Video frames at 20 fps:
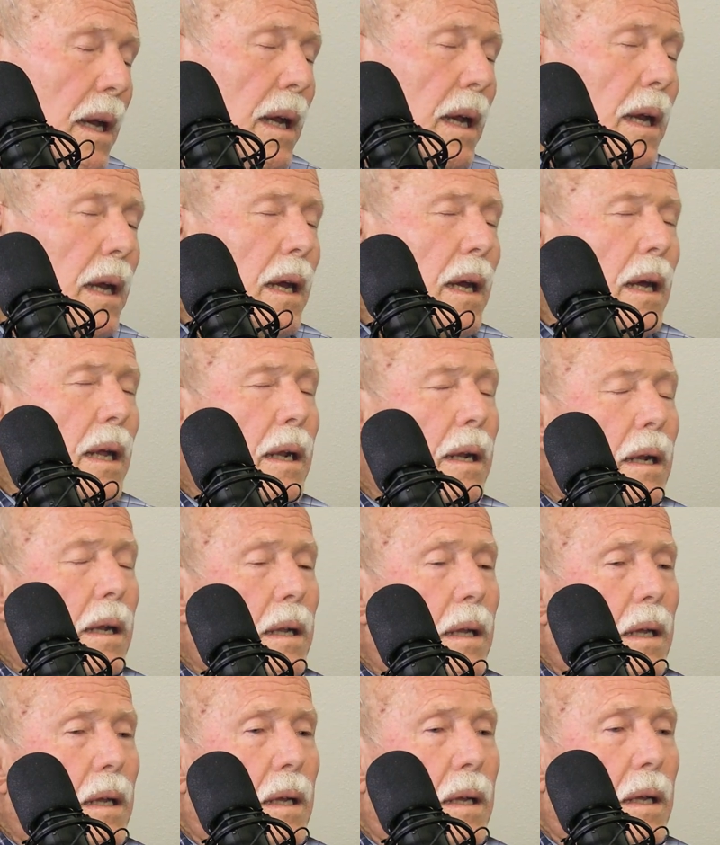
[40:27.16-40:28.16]
And
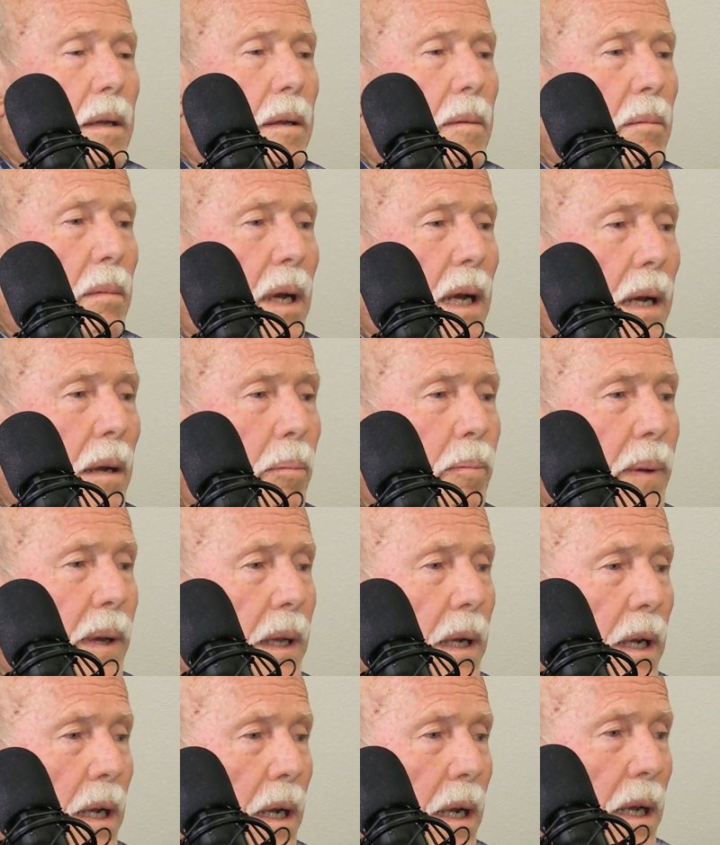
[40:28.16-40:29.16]
my
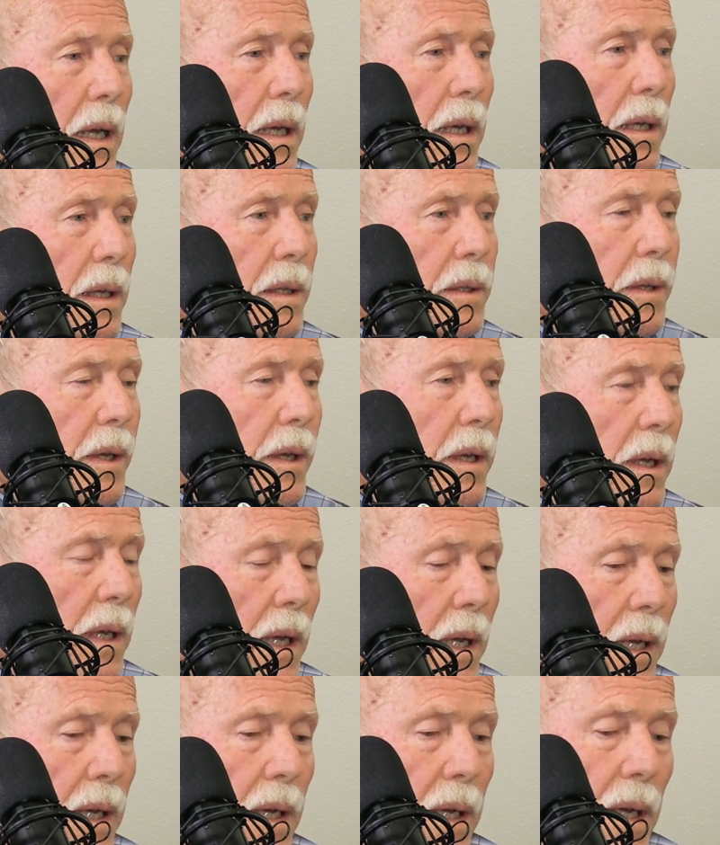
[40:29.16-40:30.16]
opinion is
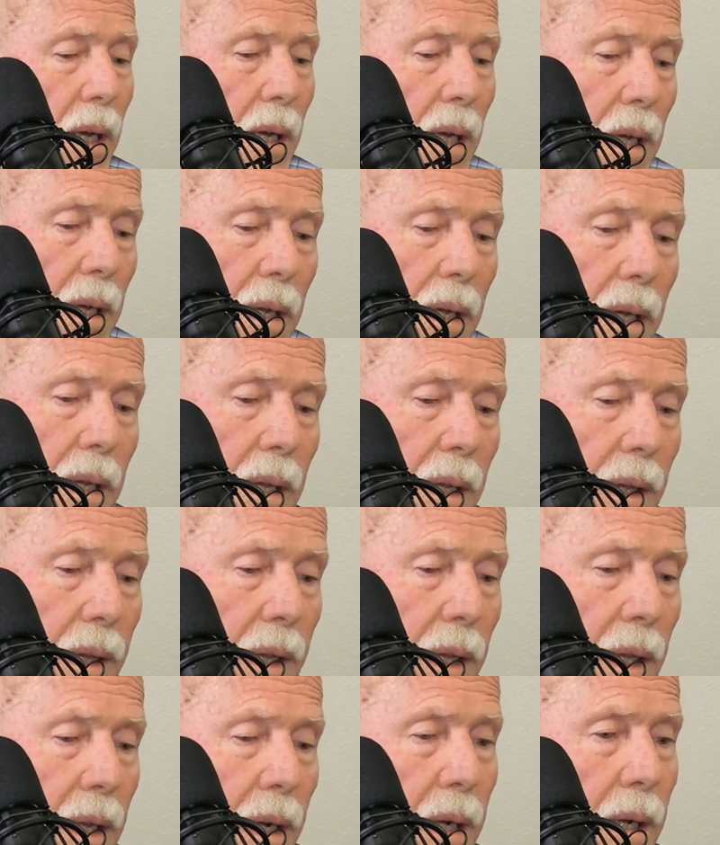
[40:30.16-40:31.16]

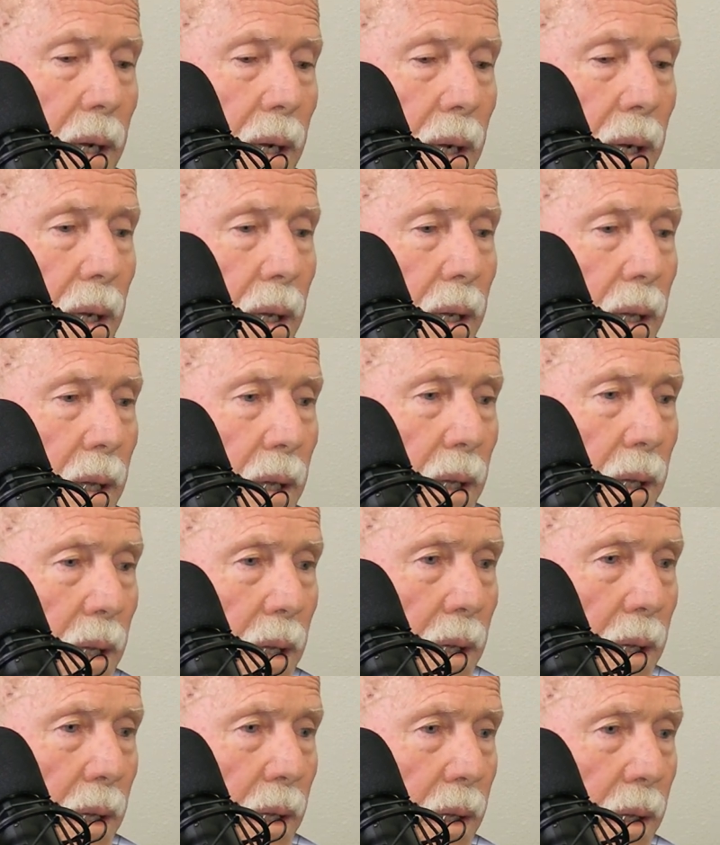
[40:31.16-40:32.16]
that
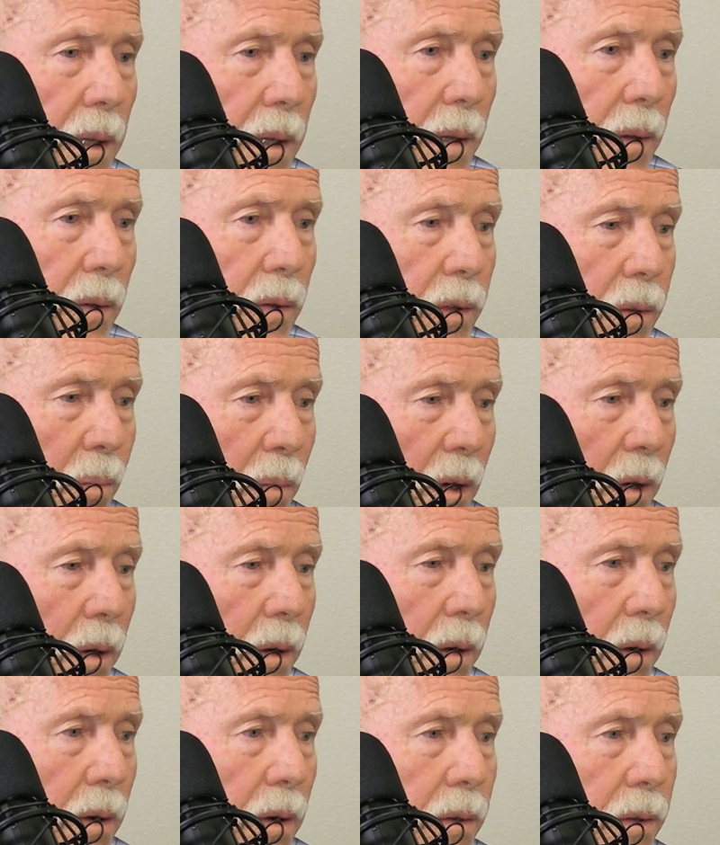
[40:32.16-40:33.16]
those
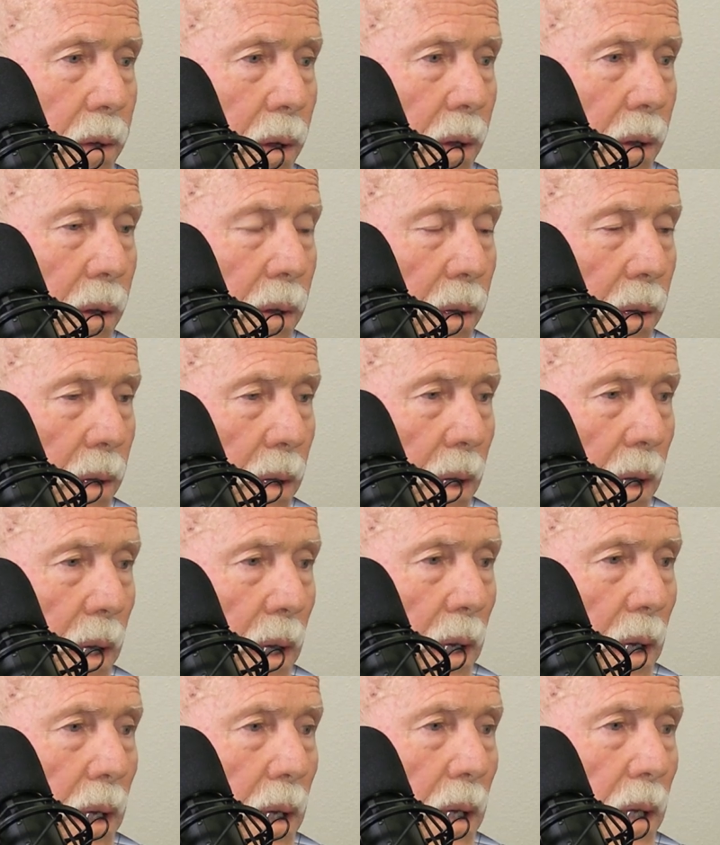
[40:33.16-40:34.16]
murderers
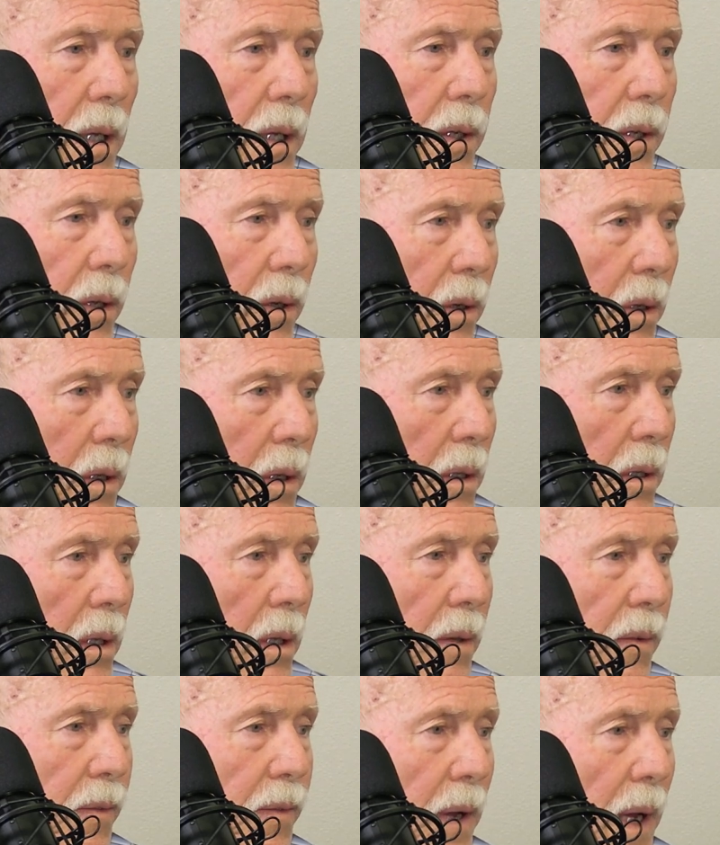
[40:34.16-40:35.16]
took
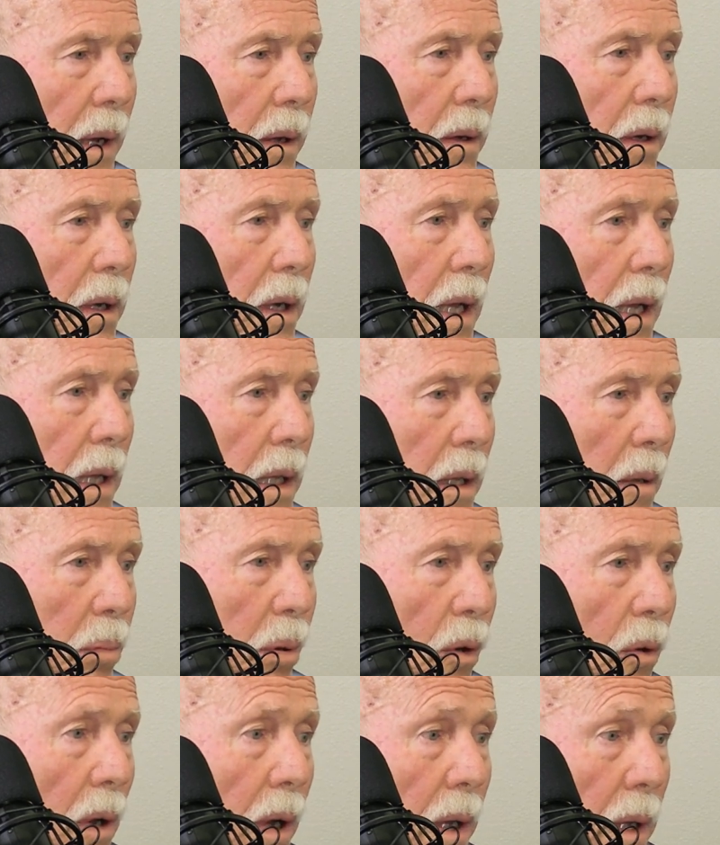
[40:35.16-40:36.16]
Fountain and the
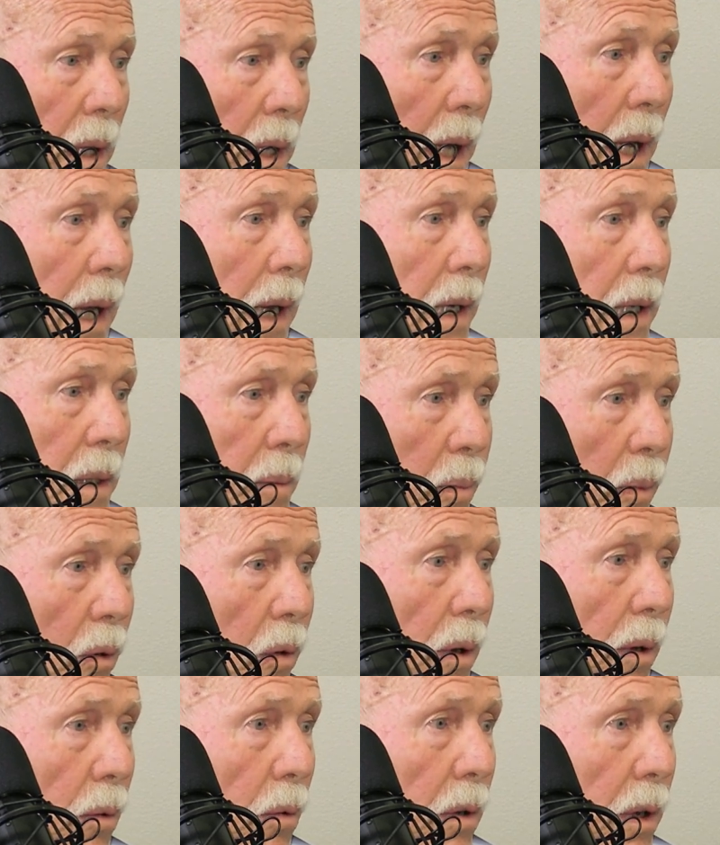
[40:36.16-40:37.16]
boy. He had his
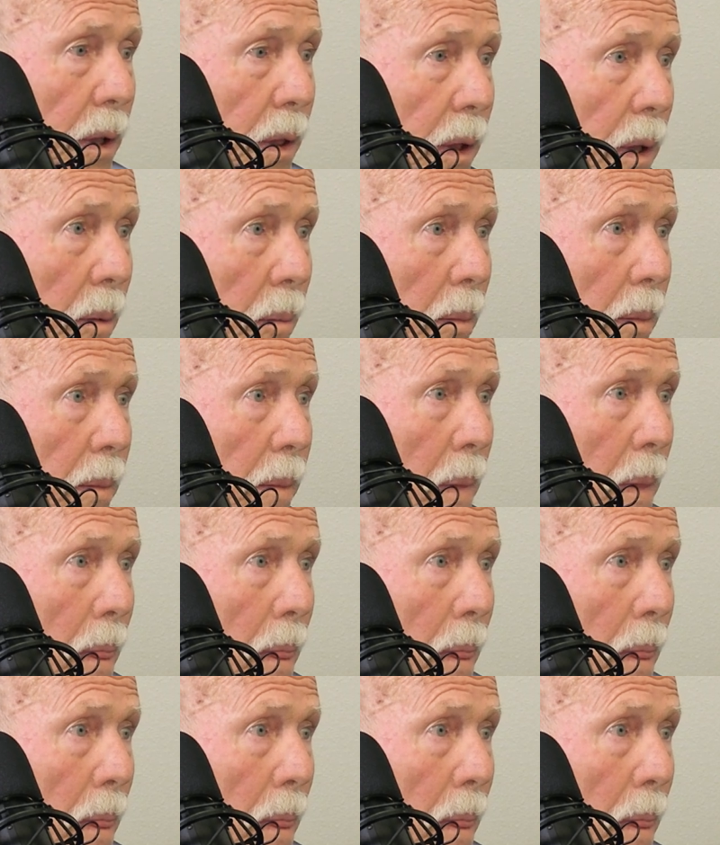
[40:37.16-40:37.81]
boy with him.